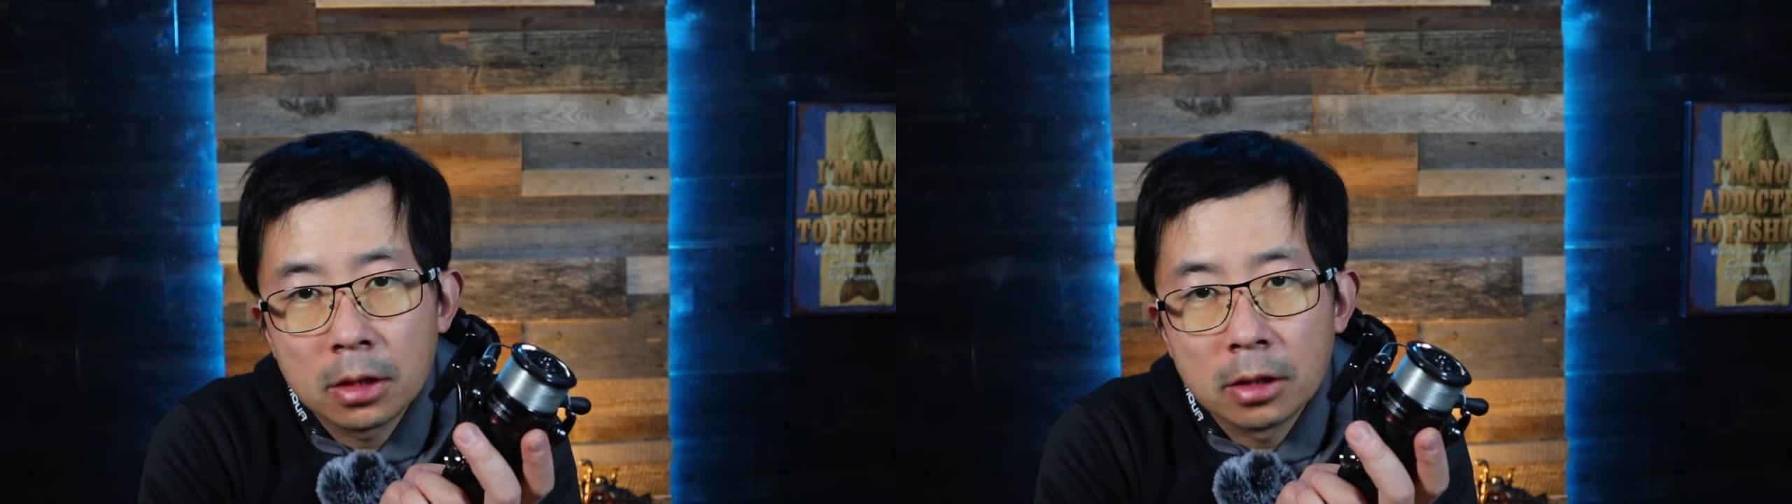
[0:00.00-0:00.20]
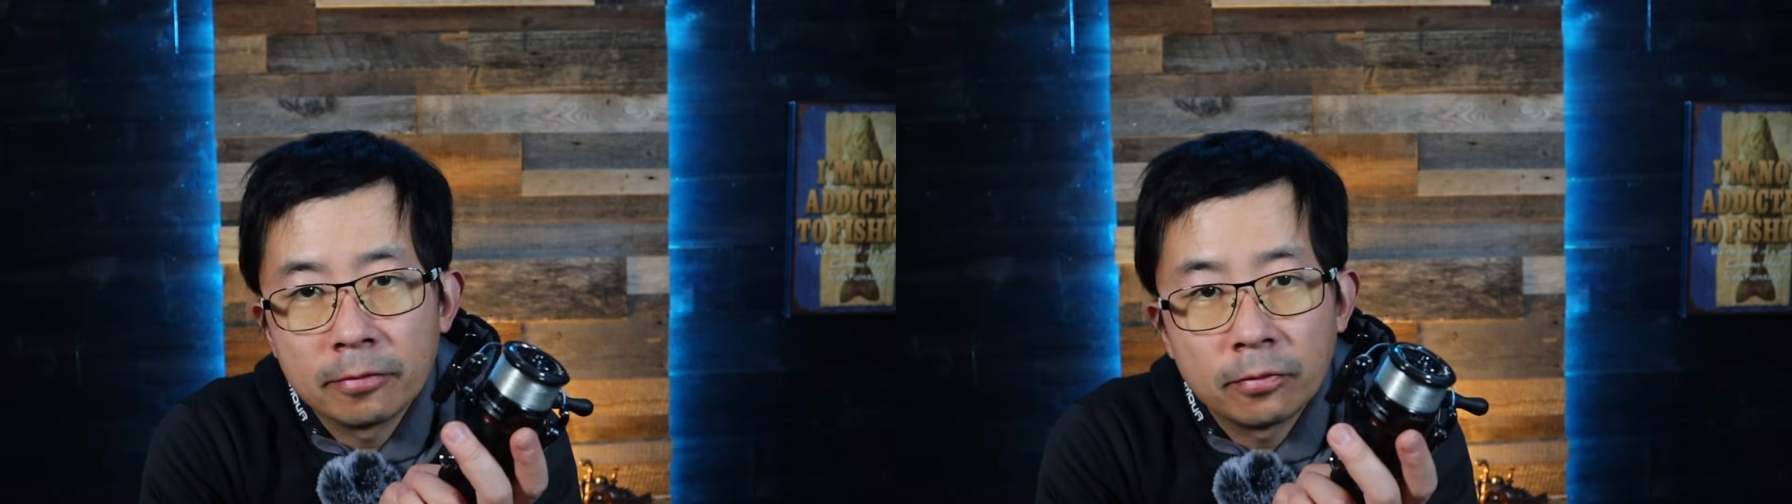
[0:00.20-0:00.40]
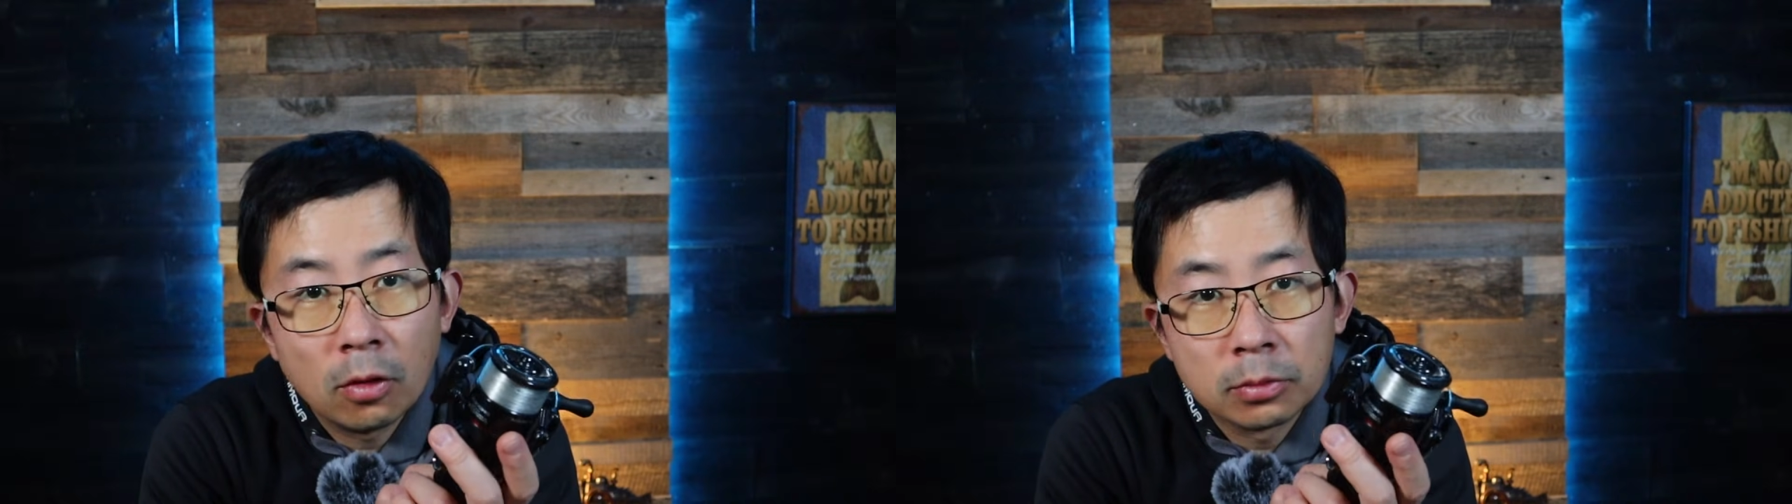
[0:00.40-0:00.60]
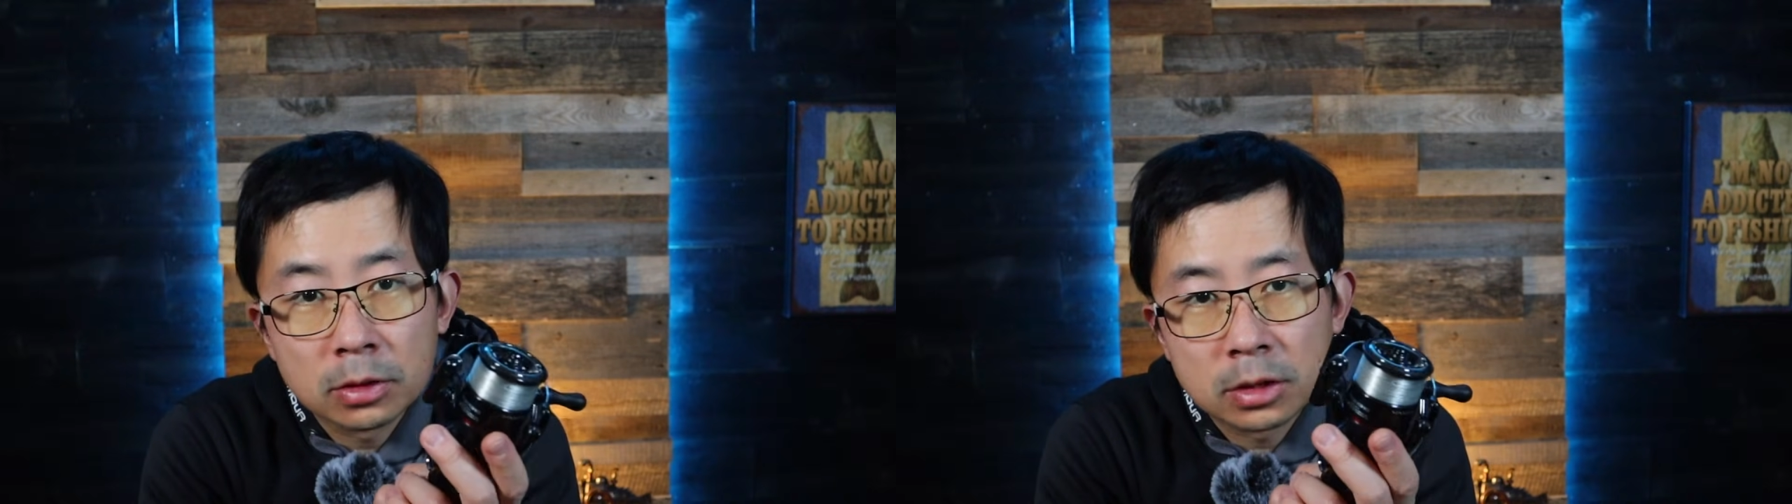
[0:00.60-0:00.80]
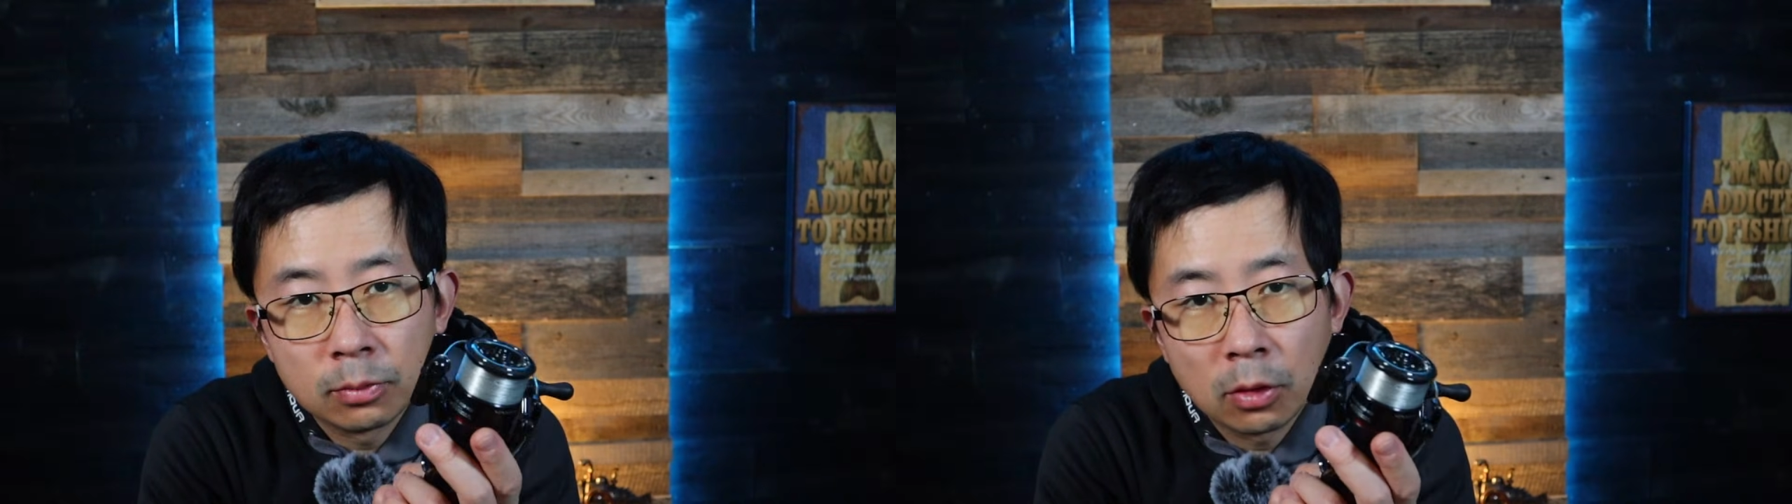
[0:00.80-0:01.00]
it formed
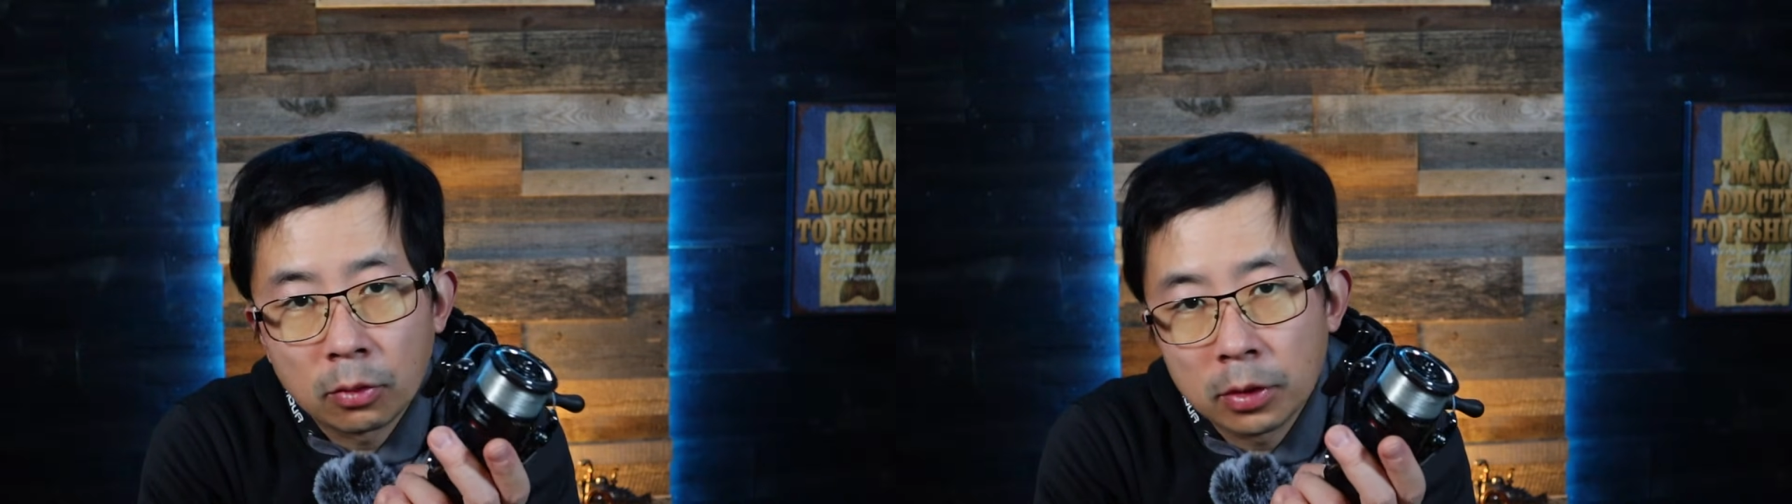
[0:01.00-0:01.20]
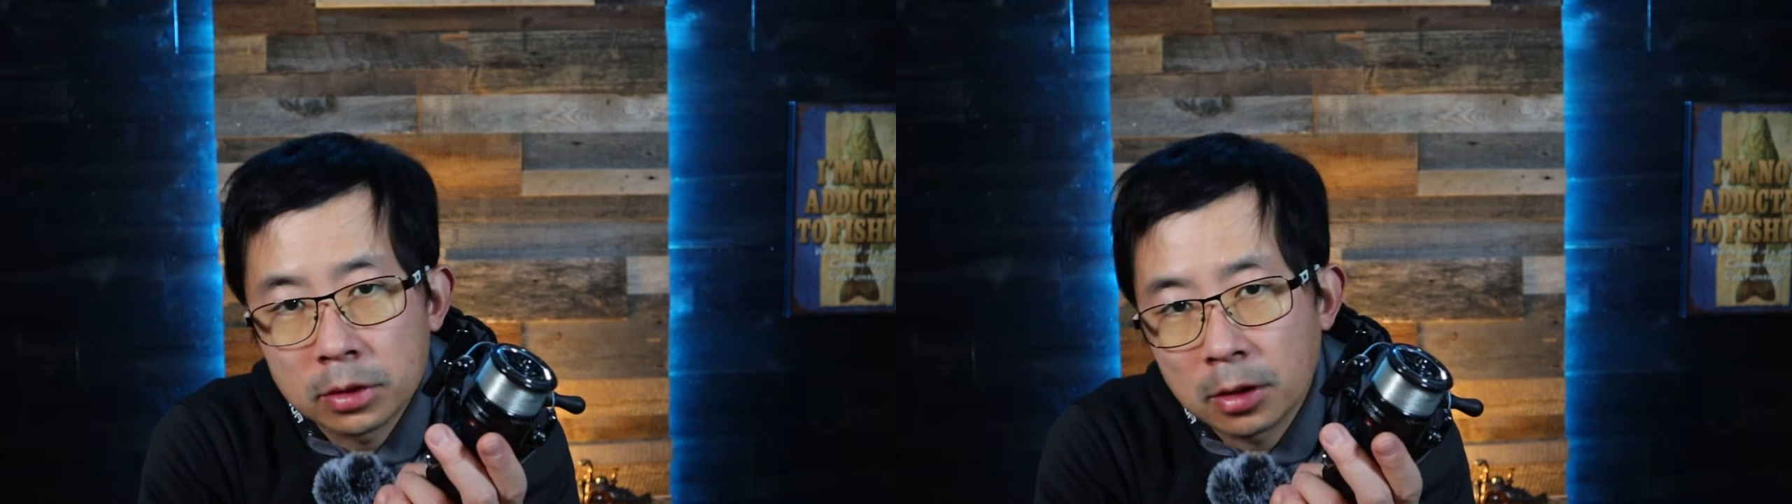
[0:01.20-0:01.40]
small grits